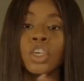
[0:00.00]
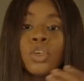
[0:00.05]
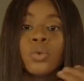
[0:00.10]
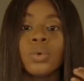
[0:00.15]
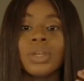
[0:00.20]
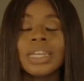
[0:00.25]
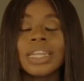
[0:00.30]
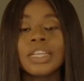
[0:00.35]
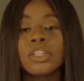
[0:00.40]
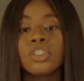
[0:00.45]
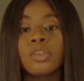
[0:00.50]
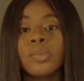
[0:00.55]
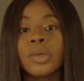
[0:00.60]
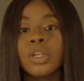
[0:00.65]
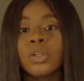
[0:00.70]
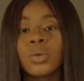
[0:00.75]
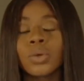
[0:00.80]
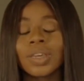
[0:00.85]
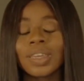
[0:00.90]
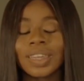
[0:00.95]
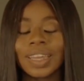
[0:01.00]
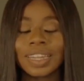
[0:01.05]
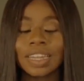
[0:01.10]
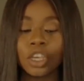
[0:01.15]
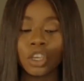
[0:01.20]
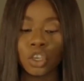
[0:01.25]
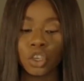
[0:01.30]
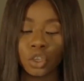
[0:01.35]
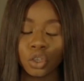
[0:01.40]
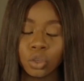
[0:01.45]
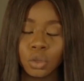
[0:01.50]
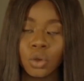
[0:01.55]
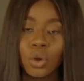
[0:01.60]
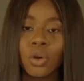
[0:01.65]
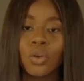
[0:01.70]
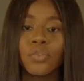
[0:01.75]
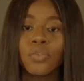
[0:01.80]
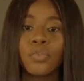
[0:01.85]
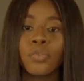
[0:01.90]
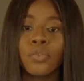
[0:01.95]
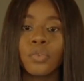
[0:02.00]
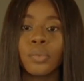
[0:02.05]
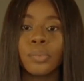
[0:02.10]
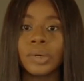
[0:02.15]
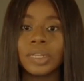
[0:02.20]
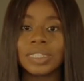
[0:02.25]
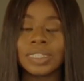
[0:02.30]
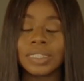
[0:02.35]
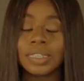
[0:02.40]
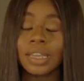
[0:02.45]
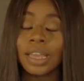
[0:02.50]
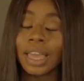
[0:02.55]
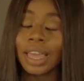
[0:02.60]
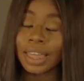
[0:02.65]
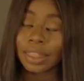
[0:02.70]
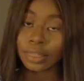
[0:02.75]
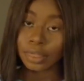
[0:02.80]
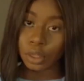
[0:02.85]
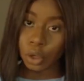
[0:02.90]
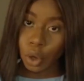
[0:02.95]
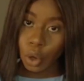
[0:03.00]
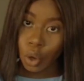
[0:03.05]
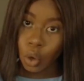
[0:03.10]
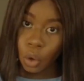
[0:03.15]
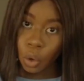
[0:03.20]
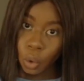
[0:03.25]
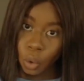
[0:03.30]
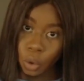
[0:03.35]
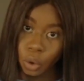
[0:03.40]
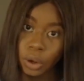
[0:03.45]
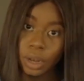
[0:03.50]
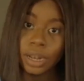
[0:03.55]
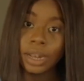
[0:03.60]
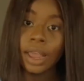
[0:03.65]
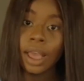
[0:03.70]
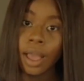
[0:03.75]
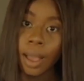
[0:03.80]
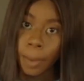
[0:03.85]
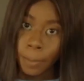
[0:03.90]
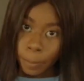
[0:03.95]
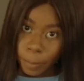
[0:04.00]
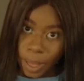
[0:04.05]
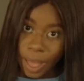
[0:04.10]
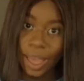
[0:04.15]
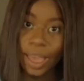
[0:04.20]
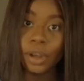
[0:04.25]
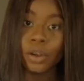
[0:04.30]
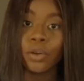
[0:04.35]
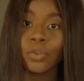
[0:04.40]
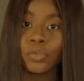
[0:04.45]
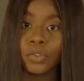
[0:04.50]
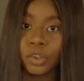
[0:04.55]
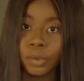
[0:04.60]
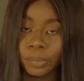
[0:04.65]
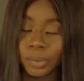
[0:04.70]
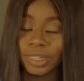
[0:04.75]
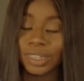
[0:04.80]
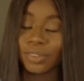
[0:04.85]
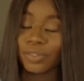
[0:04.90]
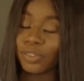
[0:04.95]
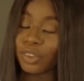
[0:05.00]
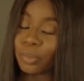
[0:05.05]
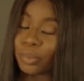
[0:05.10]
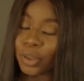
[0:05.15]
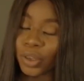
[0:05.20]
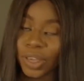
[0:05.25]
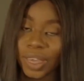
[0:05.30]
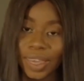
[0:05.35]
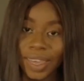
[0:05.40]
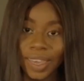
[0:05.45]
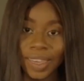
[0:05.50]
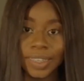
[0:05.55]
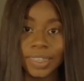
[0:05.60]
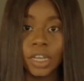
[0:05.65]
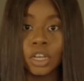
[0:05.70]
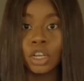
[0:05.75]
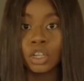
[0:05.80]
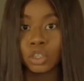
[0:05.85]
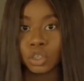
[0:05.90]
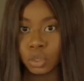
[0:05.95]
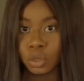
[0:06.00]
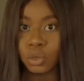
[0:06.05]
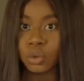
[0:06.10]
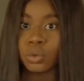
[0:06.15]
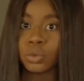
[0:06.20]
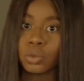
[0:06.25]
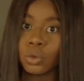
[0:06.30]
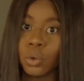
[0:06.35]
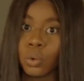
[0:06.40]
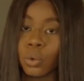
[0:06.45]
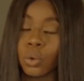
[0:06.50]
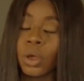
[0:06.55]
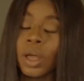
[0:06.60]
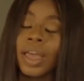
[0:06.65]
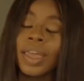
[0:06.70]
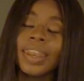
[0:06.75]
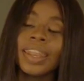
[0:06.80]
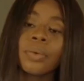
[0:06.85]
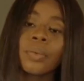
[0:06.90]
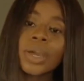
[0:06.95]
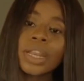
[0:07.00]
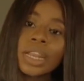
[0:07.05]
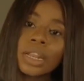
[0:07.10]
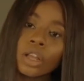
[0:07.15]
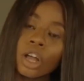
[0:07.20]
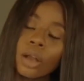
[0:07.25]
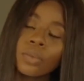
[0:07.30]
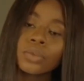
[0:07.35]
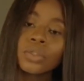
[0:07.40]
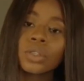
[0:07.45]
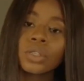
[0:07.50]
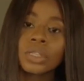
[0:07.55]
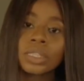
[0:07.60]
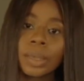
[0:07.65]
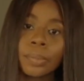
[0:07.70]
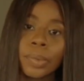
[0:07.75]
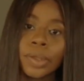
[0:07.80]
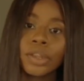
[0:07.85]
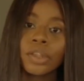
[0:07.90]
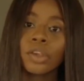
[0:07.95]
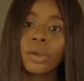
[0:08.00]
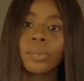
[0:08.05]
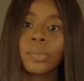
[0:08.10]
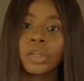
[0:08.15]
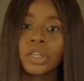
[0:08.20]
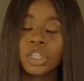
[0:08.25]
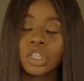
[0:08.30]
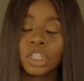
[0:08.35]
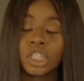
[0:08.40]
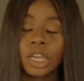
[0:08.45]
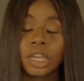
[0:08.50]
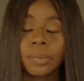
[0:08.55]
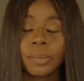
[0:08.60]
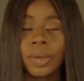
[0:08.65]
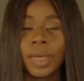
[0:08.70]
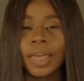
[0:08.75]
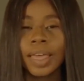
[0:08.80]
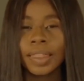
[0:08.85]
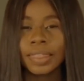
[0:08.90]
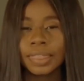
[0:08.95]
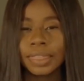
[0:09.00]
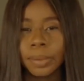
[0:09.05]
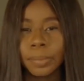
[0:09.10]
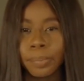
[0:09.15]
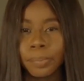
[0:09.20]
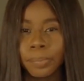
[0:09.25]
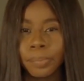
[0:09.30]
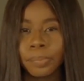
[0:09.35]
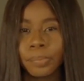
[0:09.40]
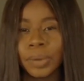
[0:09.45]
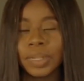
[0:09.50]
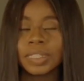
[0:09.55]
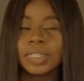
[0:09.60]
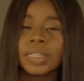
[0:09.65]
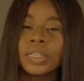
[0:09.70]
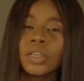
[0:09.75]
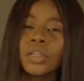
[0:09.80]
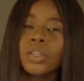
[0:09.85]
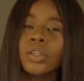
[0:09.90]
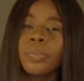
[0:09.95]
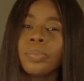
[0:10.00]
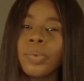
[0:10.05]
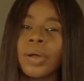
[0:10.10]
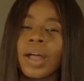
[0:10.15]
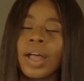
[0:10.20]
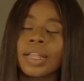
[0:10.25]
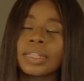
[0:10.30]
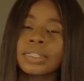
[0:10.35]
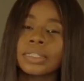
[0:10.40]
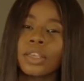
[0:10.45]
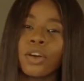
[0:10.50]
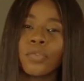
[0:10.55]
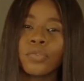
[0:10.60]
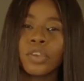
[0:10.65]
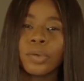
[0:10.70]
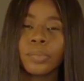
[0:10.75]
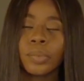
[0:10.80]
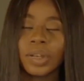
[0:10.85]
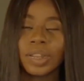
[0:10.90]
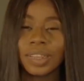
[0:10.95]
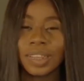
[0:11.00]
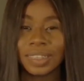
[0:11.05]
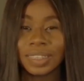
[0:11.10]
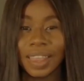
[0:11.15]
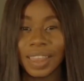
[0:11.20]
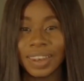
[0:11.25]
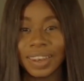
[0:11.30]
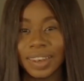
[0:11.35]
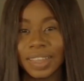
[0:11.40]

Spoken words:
You will need to be looking at your full body, the whole part of your body from your head to your toe. And when it comes to determining your body shape, the particular parts of your body that are